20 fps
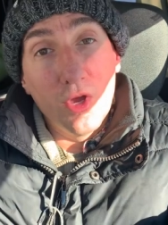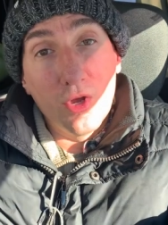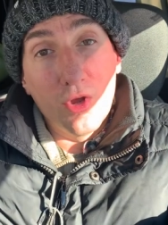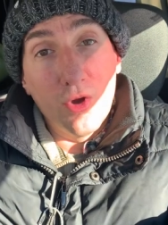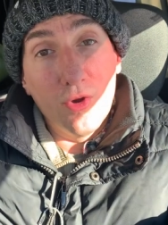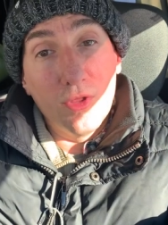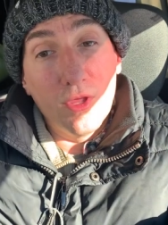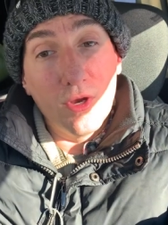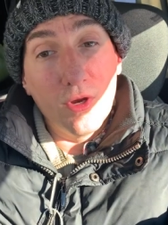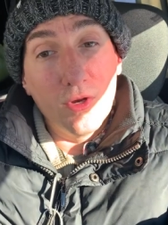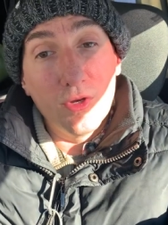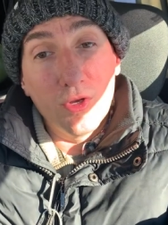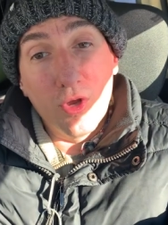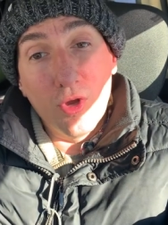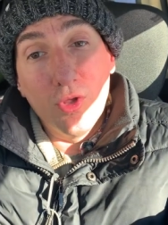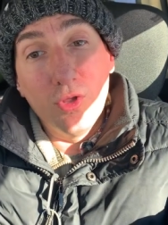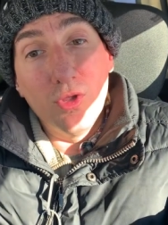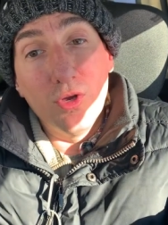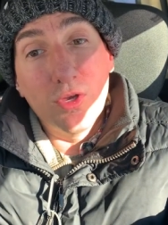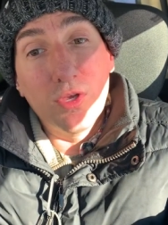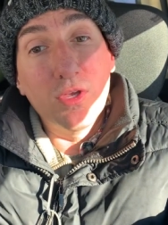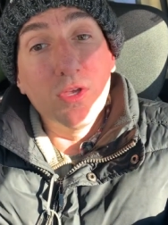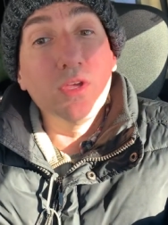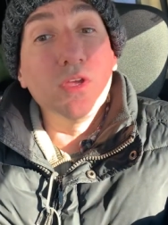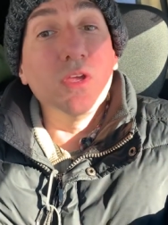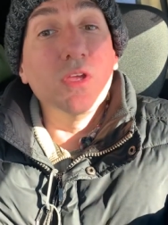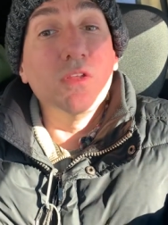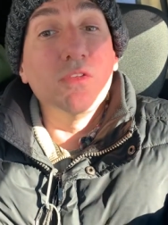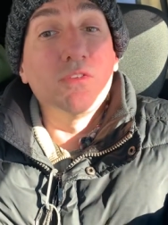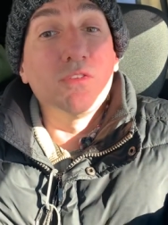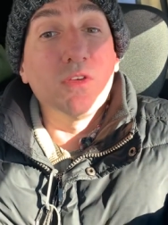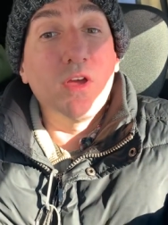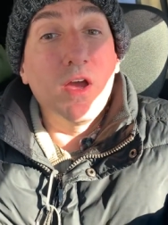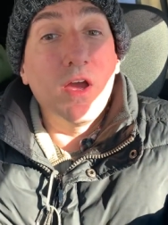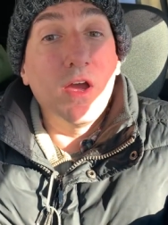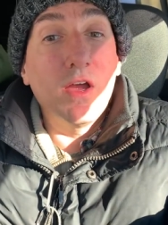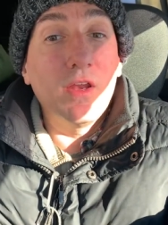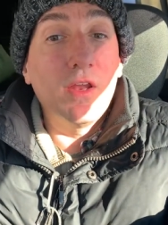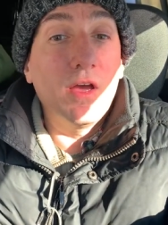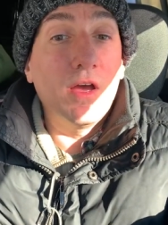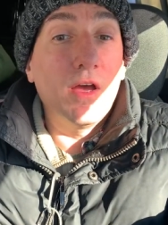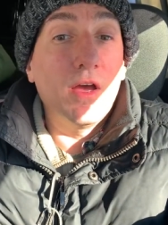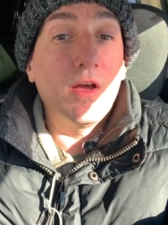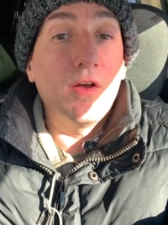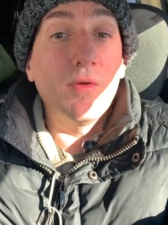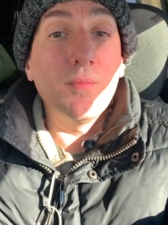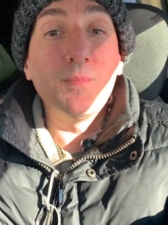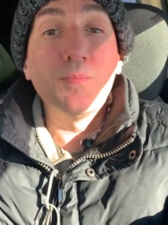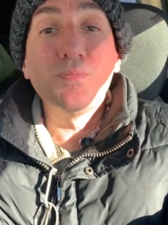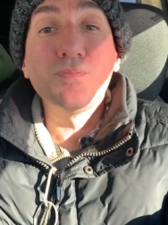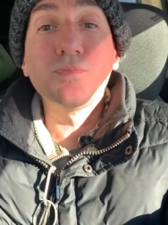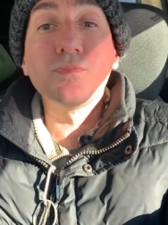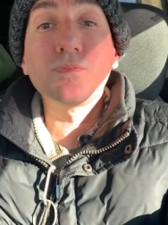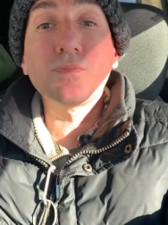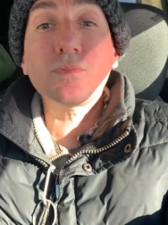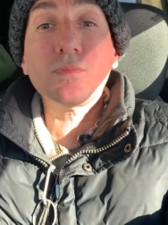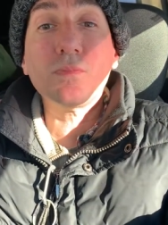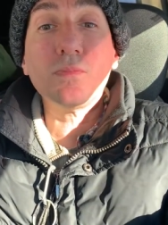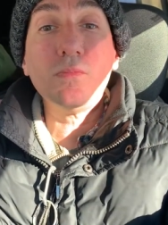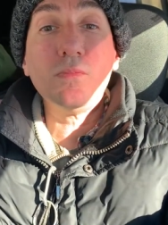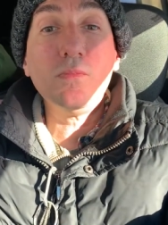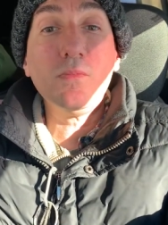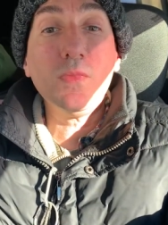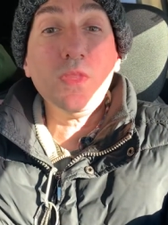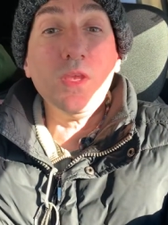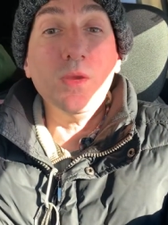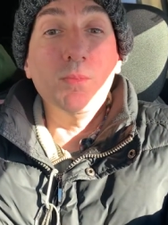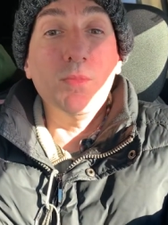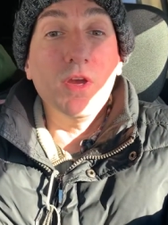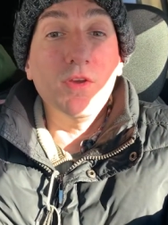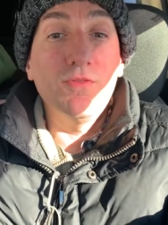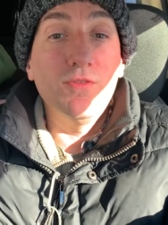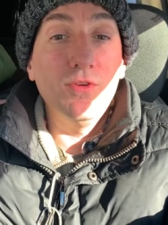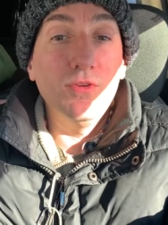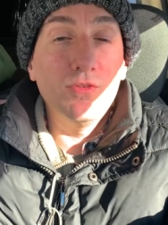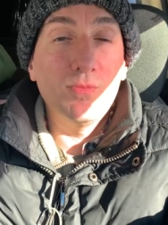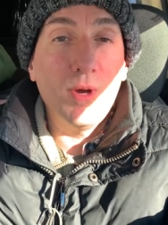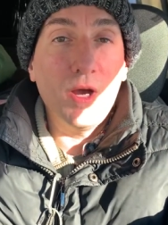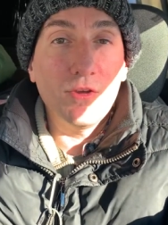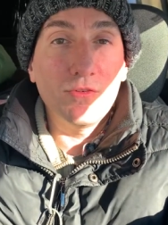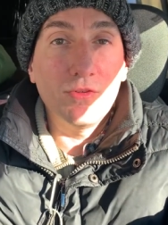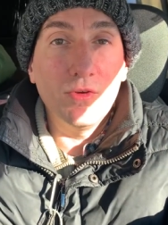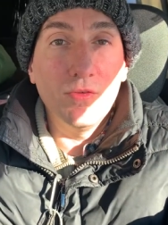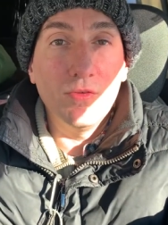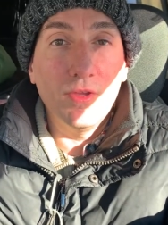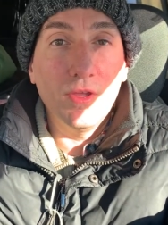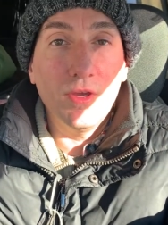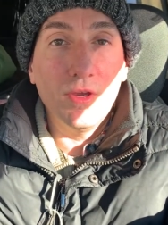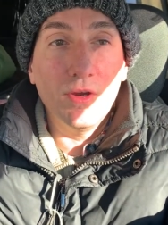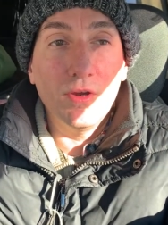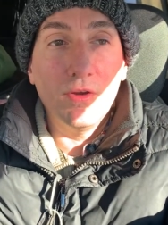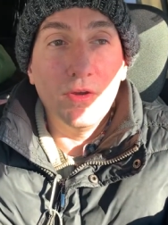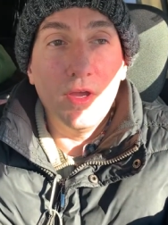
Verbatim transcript: Go there to go look inside uh, my fuse box over there,